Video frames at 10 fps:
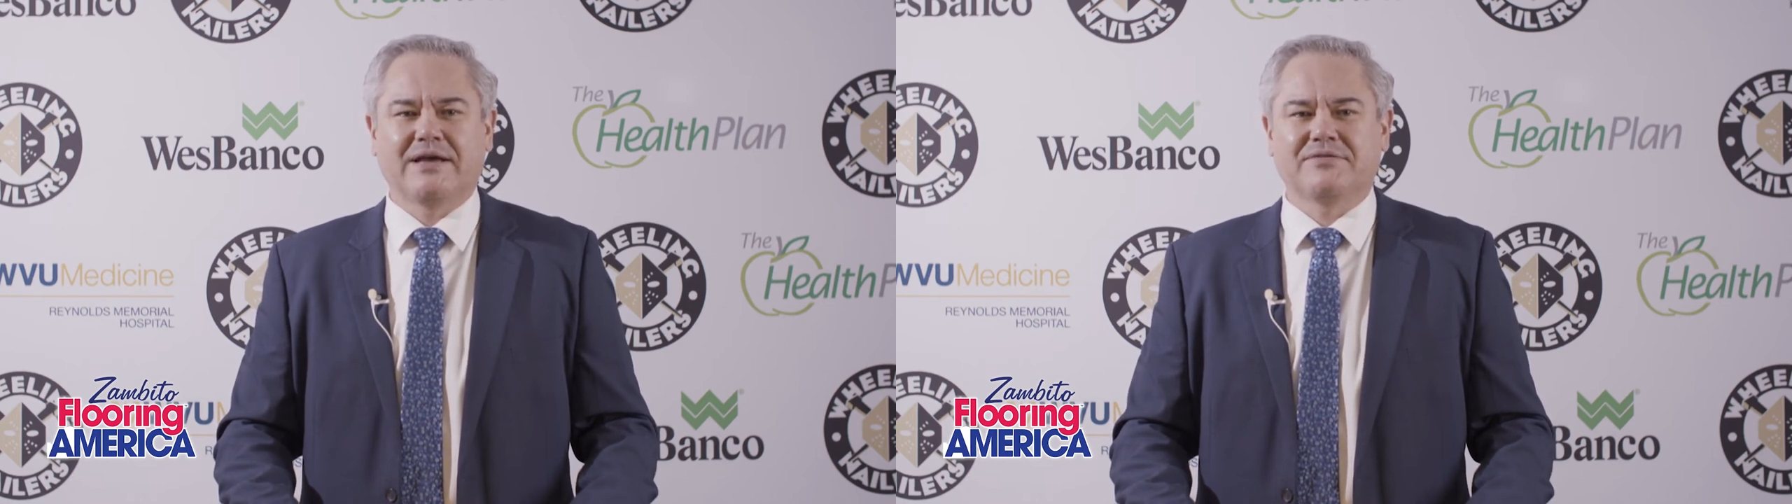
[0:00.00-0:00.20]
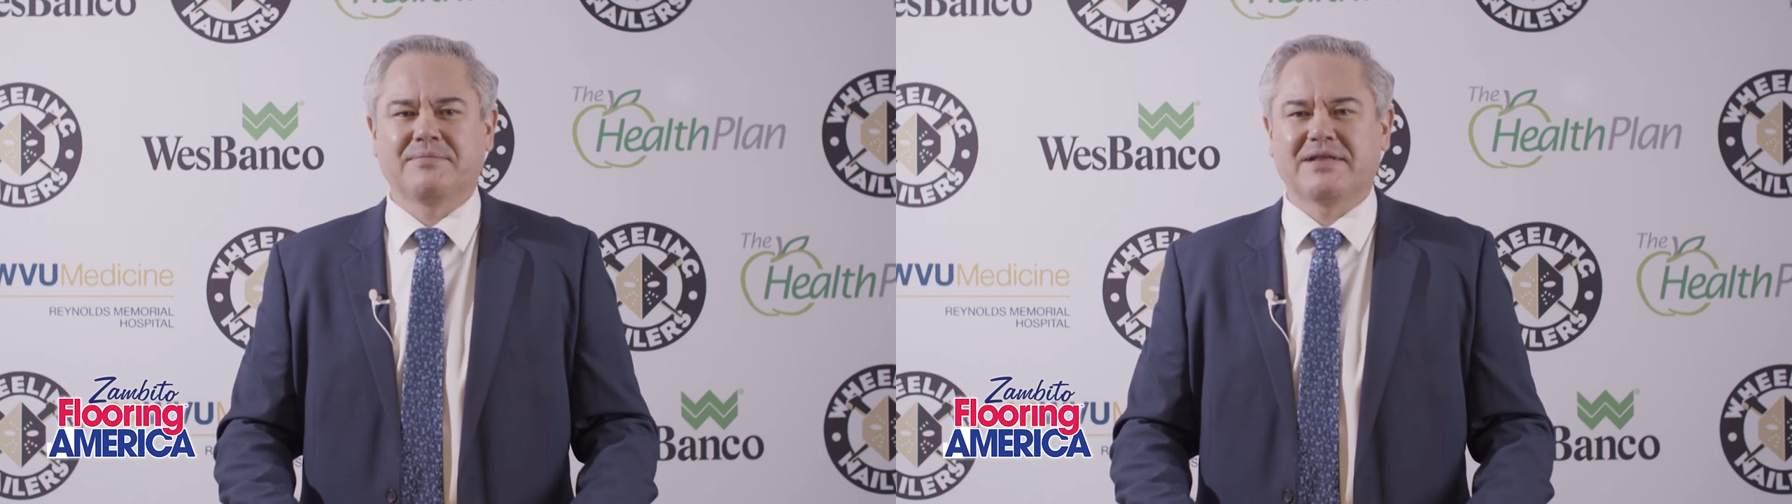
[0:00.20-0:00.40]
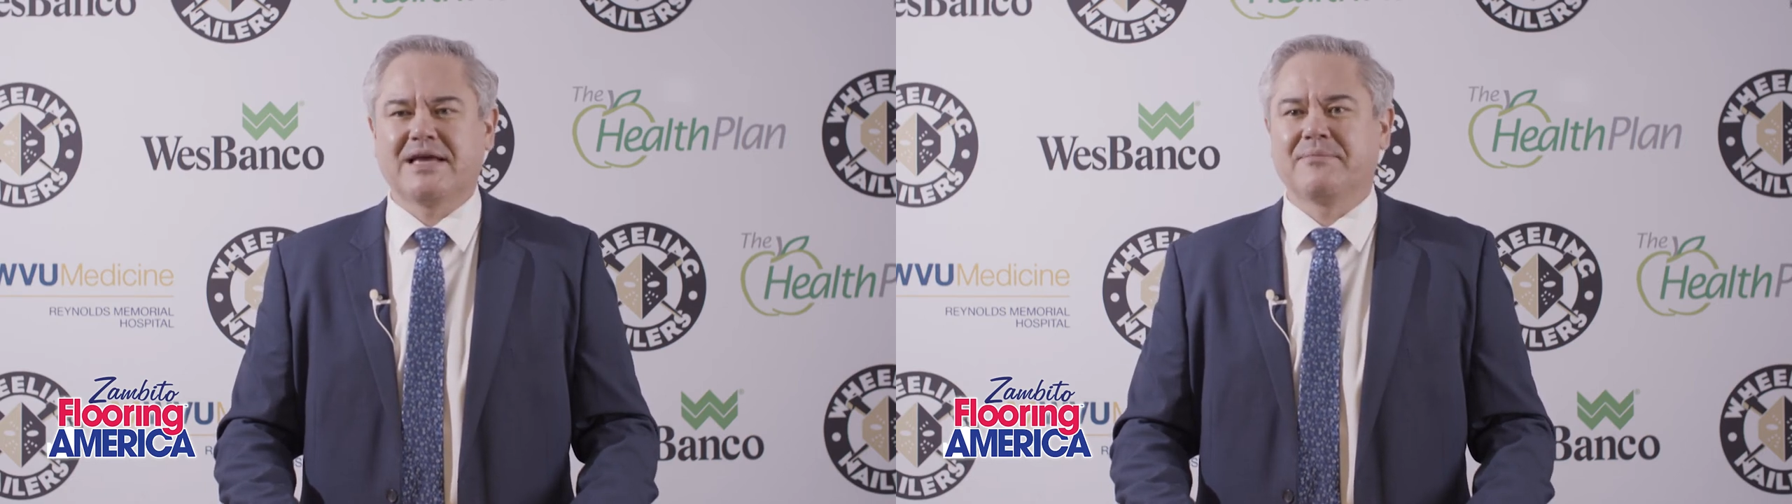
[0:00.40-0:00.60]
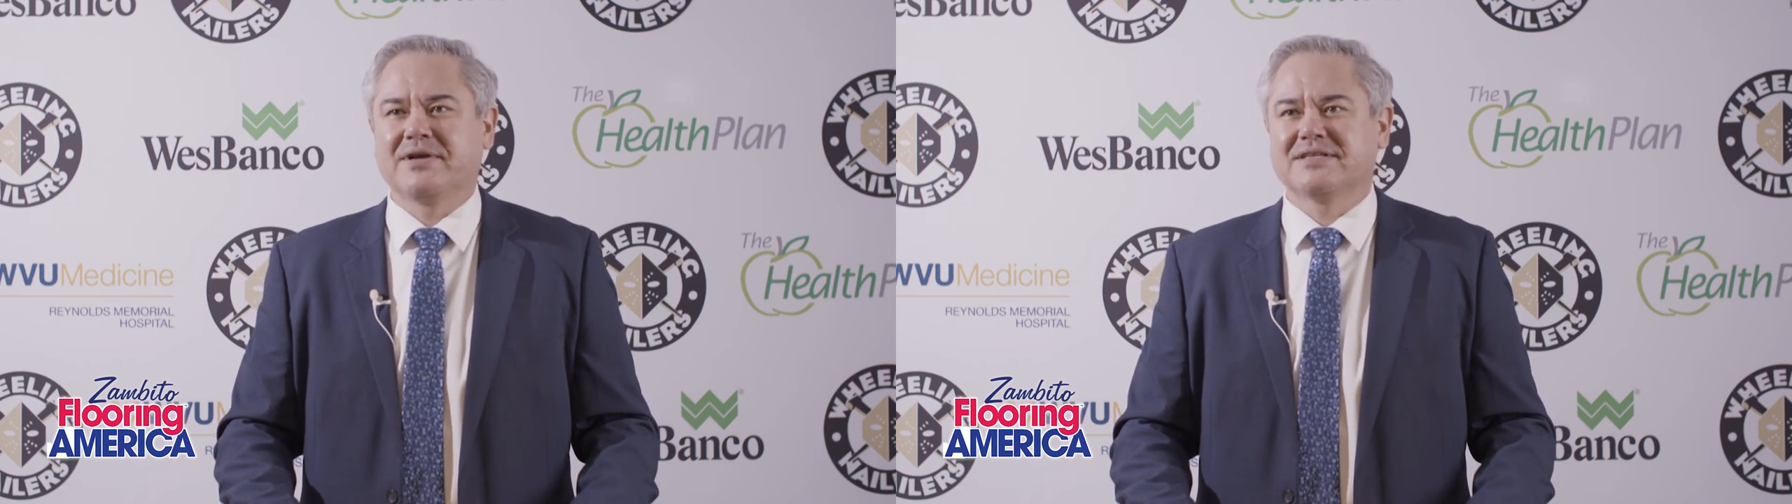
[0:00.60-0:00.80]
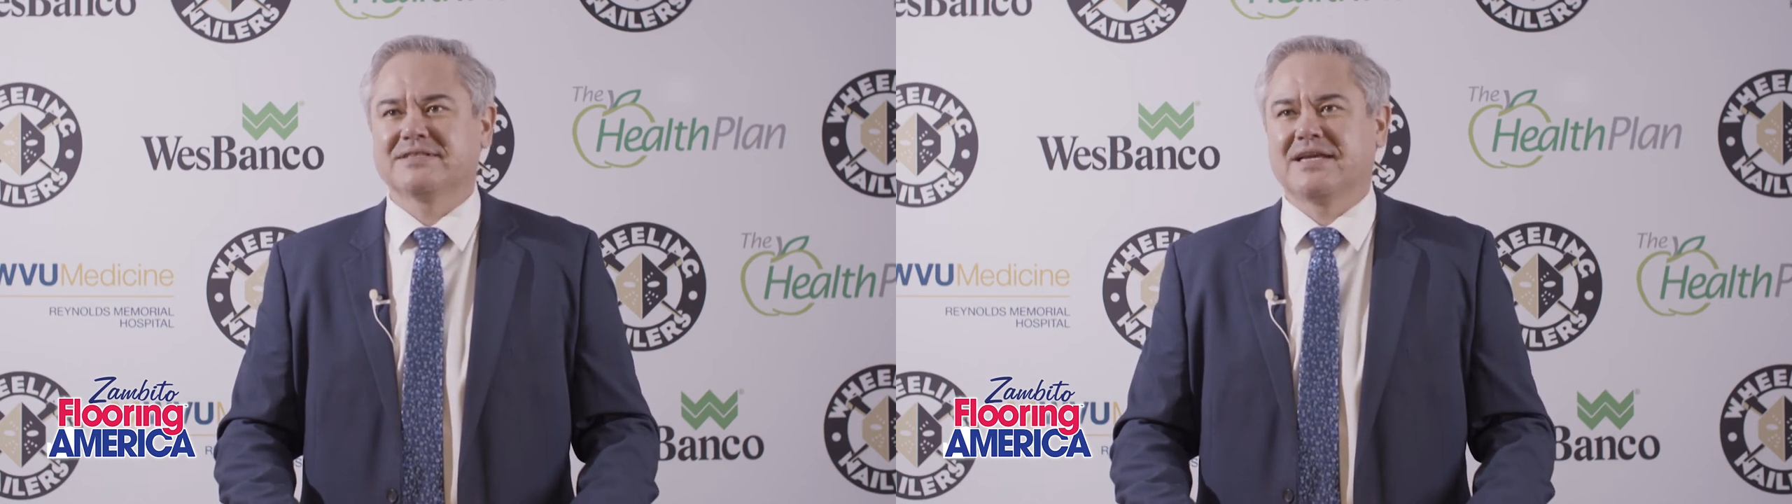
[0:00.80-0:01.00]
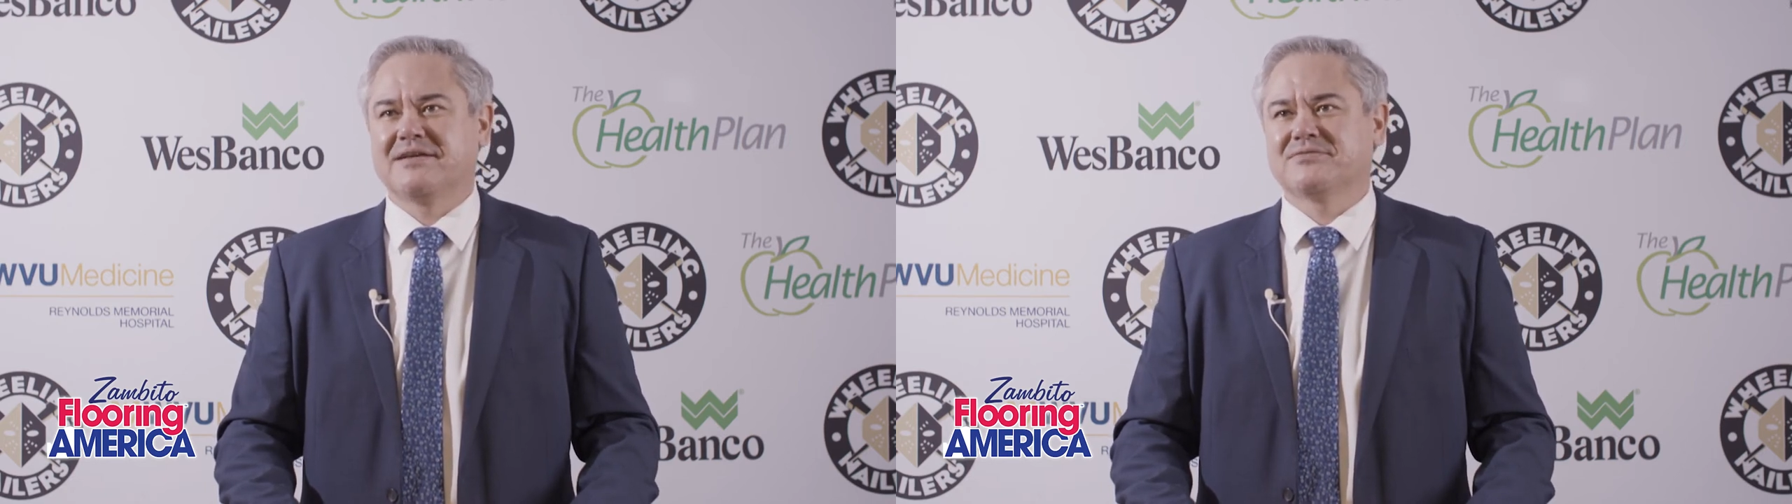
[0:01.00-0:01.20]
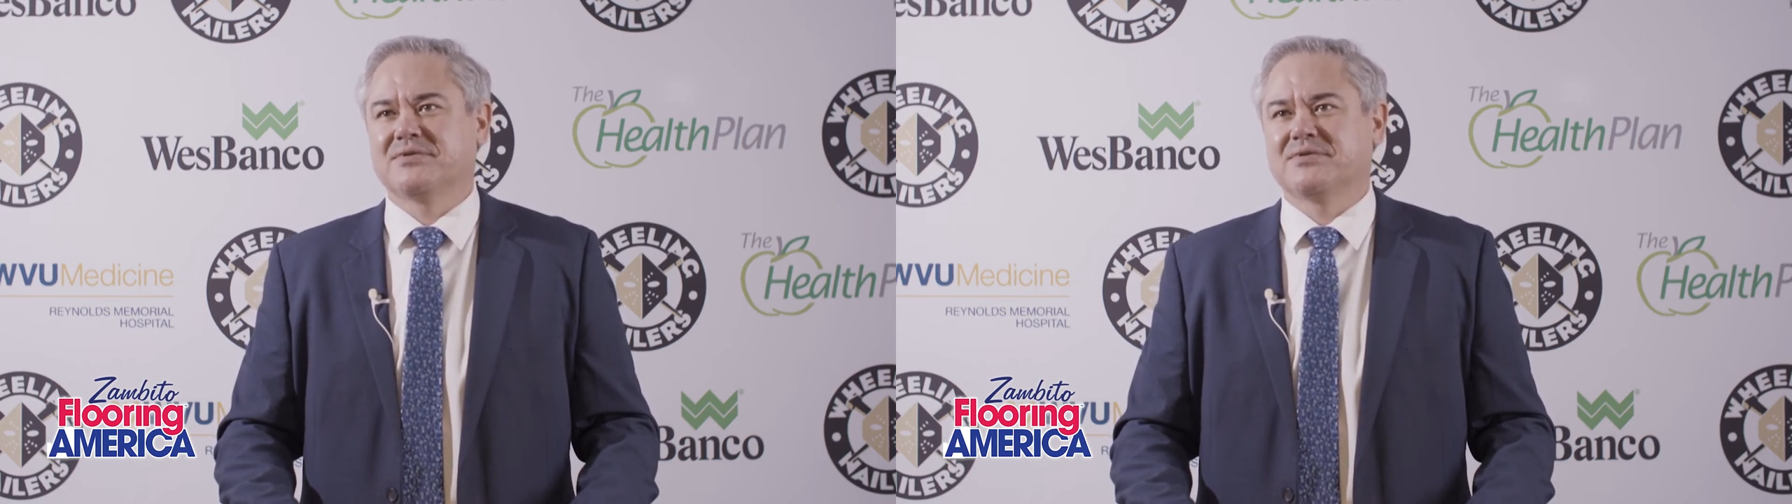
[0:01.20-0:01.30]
you have to make that many saves